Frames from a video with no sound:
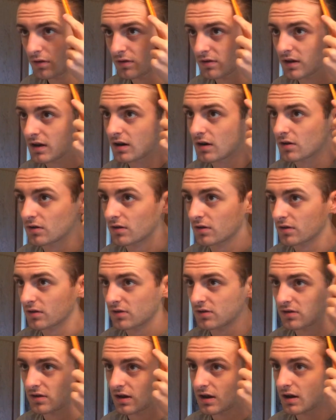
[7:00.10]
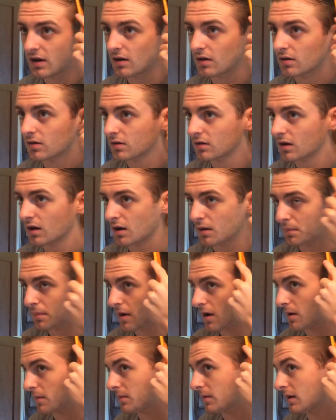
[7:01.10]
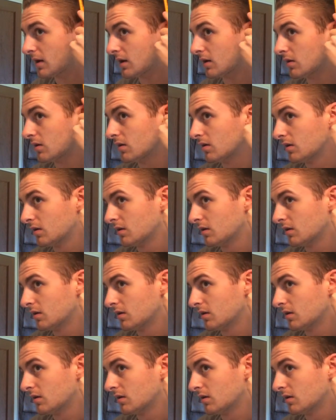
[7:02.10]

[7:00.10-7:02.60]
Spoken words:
of these hairs on the side are kind of popping out.